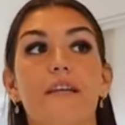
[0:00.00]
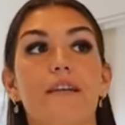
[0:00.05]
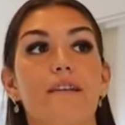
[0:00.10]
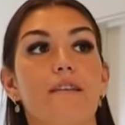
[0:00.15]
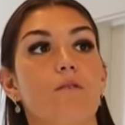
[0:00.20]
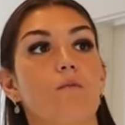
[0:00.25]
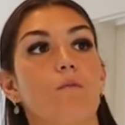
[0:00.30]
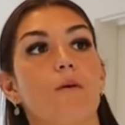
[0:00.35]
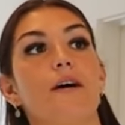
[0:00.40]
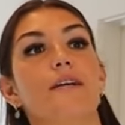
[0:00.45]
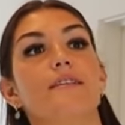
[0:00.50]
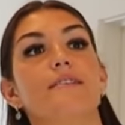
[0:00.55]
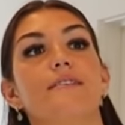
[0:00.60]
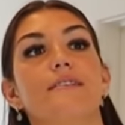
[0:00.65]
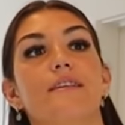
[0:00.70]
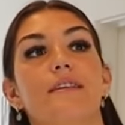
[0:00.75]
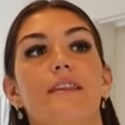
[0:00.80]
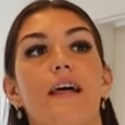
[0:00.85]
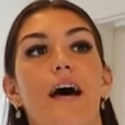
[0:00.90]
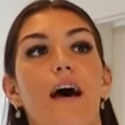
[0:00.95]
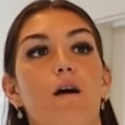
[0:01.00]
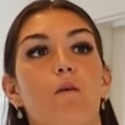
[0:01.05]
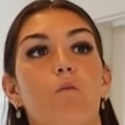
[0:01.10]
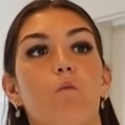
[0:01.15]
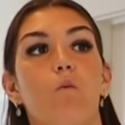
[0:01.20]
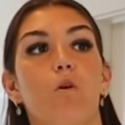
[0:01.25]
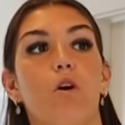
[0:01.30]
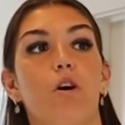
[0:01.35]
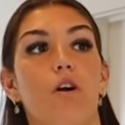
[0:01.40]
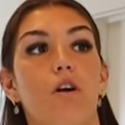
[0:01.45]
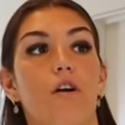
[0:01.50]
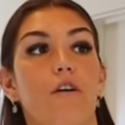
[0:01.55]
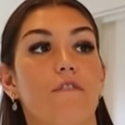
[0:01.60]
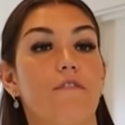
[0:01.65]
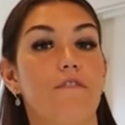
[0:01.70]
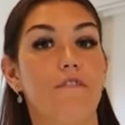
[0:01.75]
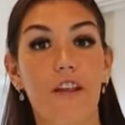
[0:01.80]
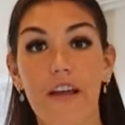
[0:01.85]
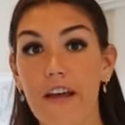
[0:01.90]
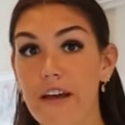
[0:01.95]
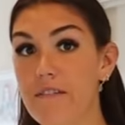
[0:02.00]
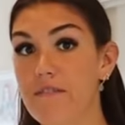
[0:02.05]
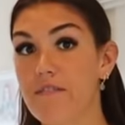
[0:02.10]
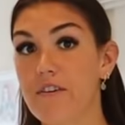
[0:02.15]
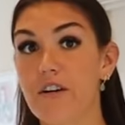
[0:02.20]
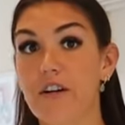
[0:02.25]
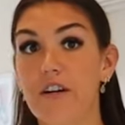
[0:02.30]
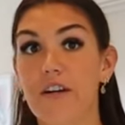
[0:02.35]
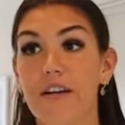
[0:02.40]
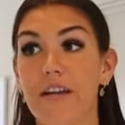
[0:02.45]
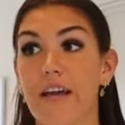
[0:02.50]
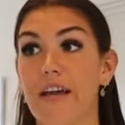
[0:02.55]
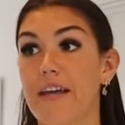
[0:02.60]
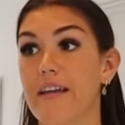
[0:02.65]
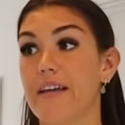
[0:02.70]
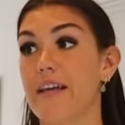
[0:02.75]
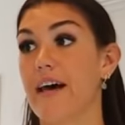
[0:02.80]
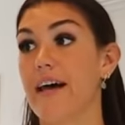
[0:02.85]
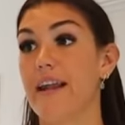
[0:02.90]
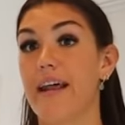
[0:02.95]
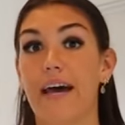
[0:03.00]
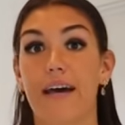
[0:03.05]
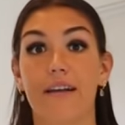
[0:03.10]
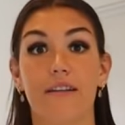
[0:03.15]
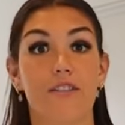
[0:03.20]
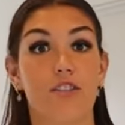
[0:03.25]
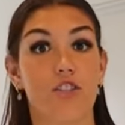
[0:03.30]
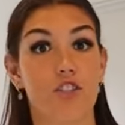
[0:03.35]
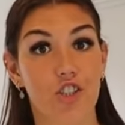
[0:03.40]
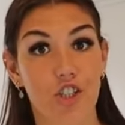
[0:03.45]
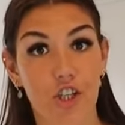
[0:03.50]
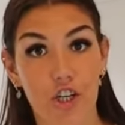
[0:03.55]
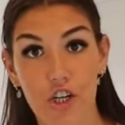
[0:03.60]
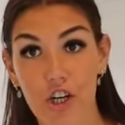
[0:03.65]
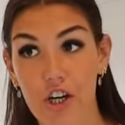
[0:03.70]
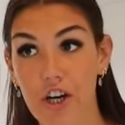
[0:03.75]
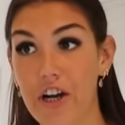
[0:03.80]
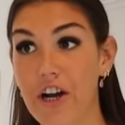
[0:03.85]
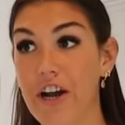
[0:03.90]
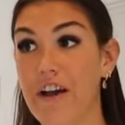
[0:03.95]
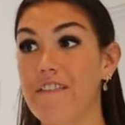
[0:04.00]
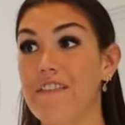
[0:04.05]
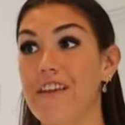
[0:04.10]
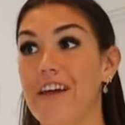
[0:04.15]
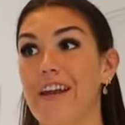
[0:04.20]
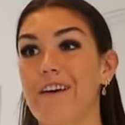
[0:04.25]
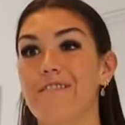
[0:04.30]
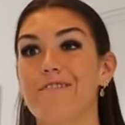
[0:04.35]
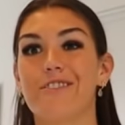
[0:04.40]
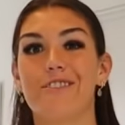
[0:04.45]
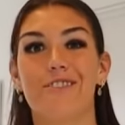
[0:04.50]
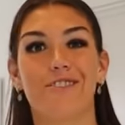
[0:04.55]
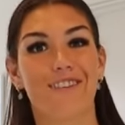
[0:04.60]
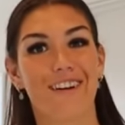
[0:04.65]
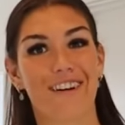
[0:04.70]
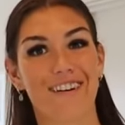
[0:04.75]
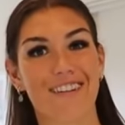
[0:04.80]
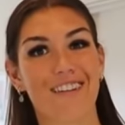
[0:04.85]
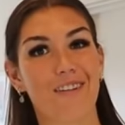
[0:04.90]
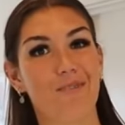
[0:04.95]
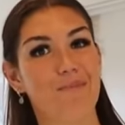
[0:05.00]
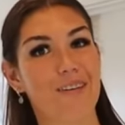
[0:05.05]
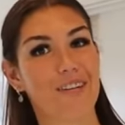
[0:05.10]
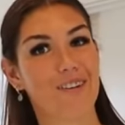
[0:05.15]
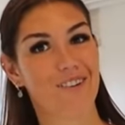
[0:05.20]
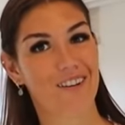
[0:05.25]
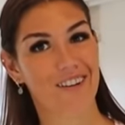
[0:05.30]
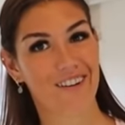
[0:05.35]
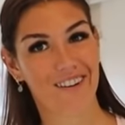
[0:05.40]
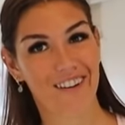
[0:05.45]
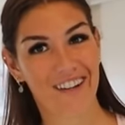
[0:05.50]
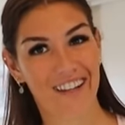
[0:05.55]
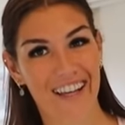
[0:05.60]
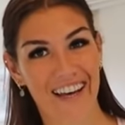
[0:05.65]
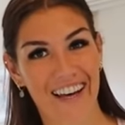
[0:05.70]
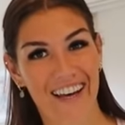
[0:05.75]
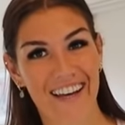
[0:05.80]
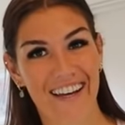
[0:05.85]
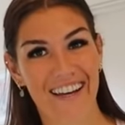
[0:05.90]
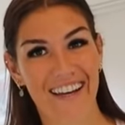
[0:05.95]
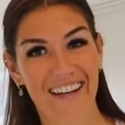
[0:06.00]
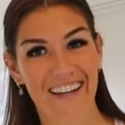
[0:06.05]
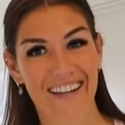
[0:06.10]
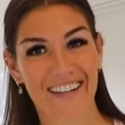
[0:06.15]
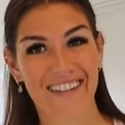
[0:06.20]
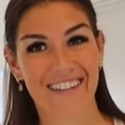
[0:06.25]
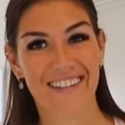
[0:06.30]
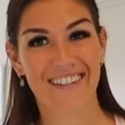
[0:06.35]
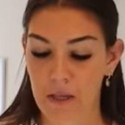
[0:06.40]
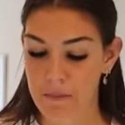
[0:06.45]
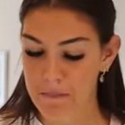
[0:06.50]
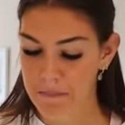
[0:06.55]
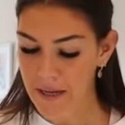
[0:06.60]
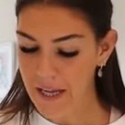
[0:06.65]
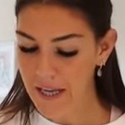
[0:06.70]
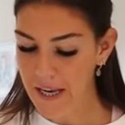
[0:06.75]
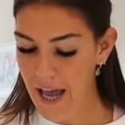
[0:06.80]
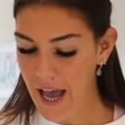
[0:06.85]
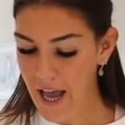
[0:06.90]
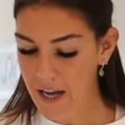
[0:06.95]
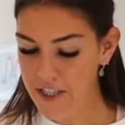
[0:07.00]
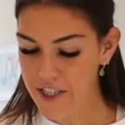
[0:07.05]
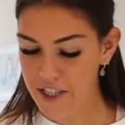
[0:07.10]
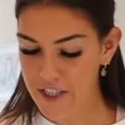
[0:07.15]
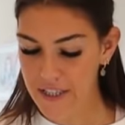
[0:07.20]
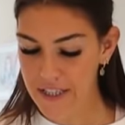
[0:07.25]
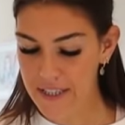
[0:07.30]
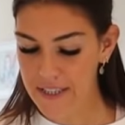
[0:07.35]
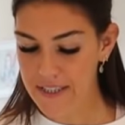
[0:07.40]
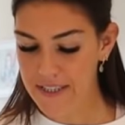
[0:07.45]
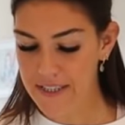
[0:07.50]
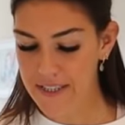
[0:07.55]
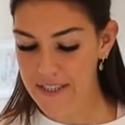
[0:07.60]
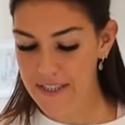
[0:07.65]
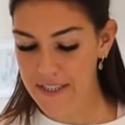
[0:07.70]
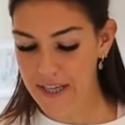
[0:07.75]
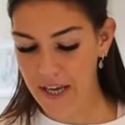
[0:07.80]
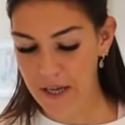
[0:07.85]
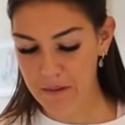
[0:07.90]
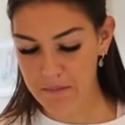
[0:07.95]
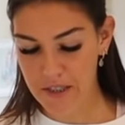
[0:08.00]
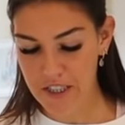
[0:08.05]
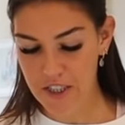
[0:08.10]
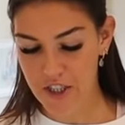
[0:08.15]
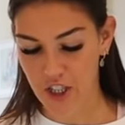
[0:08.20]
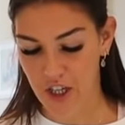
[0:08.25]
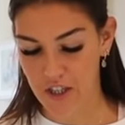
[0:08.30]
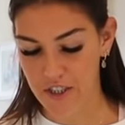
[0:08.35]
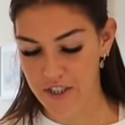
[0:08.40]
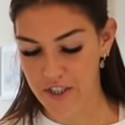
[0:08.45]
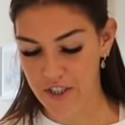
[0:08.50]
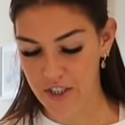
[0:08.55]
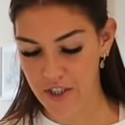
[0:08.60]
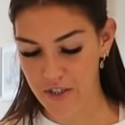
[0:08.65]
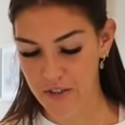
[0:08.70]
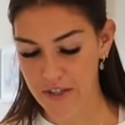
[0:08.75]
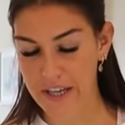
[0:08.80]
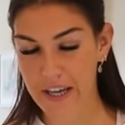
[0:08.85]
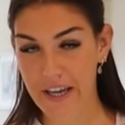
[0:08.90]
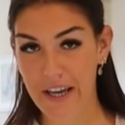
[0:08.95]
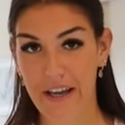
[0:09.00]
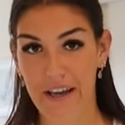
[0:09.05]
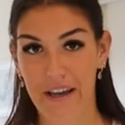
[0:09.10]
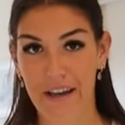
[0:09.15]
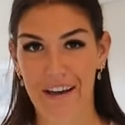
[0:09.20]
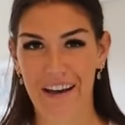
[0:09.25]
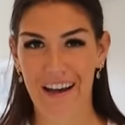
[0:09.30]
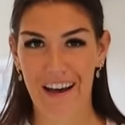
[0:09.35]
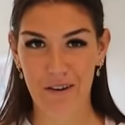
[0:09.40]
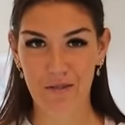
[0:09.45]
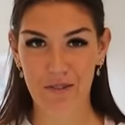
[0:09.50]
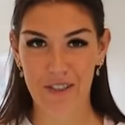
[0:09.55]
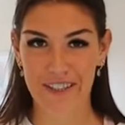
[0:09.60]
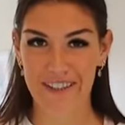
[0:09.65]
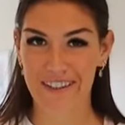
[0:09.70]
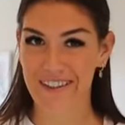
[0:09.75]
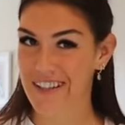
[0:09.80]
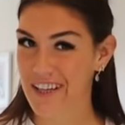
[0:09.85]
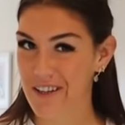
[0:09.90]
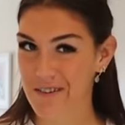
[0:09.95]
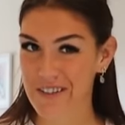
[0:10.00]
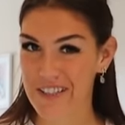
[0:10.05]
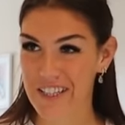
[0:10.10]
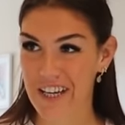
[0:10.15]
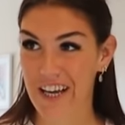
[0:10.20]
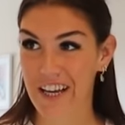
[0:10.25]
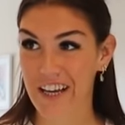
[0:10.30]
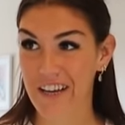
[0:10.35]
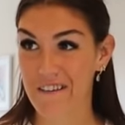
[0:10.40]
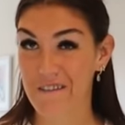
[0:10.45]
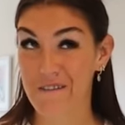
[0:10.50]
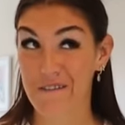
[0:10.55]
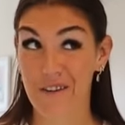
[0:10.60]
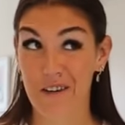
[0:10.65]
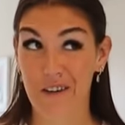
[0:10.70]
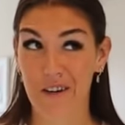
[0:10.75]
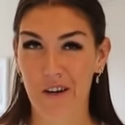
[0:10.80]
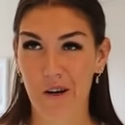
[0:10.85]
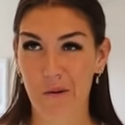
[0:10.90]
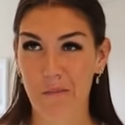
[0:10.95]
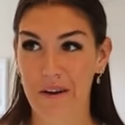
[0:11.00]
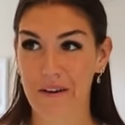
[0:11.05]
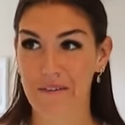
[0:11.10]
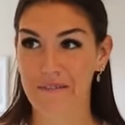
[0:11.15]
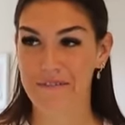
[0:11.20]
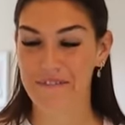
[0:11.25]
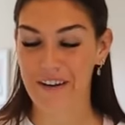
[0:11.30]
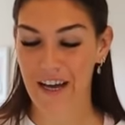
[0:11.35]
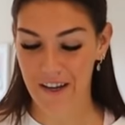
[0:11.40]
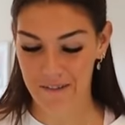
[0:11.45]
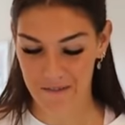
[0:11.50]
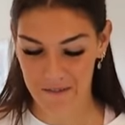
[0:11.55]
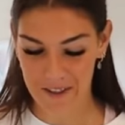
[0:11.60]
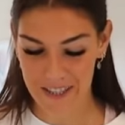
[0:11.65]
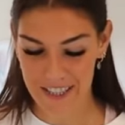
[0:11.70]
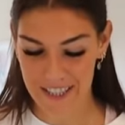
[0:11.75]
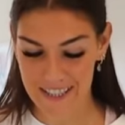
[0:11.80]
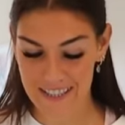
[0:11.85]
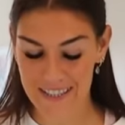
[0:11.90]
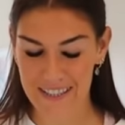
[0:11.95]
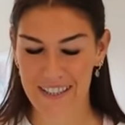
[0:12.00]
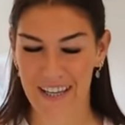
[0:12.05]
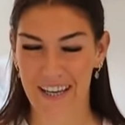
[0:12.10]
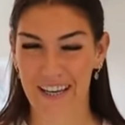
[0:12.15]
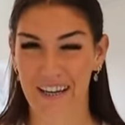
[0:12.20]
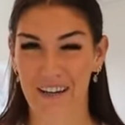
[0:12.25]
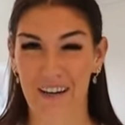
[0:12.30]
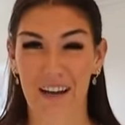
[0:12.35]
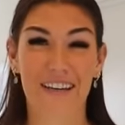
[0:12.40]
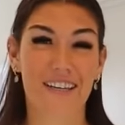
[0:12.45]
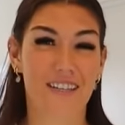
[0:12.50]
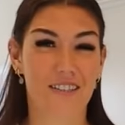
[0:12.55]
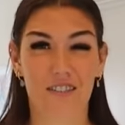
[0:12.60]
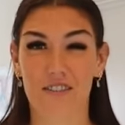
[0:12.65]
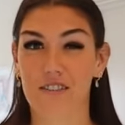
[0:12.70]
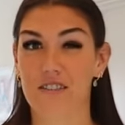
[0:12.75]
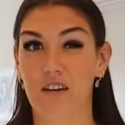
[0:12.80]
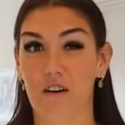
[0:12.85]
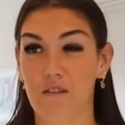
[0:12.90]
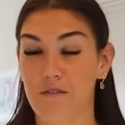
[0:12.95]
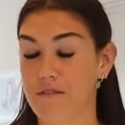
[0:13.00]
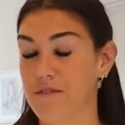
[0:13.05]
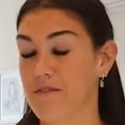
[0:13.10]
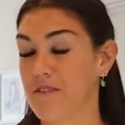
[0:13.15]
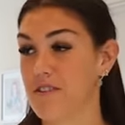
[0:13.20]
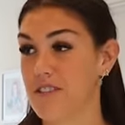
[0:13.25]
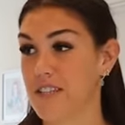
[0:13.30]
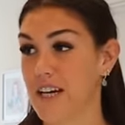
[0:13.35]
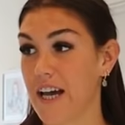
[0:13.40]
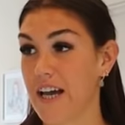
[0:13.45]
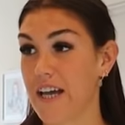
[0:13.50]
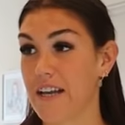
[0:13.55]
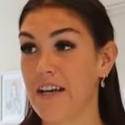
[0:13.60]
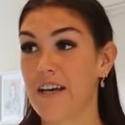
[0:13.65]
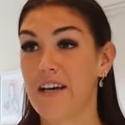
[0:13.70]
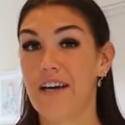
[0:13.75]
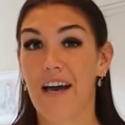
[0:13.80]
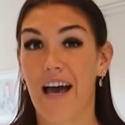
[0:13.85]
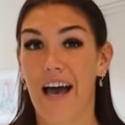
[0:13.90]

eating the ones that were flavored and had added sugar, and then I was drowning them in granola. But actually, since I had my jaw surgery, I was on a liquid diet for about 5 weeks, and I guess a soft food diet,